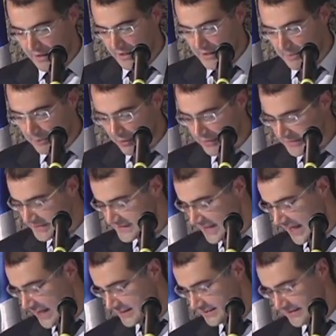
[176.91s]
The point is
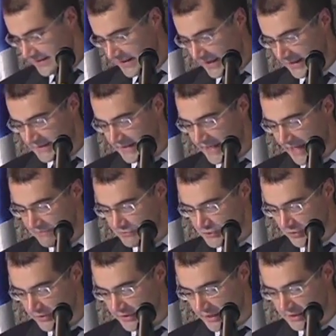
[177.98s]
that they
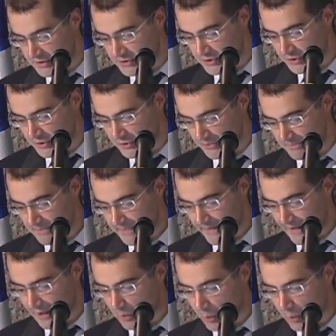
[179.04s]
entered into a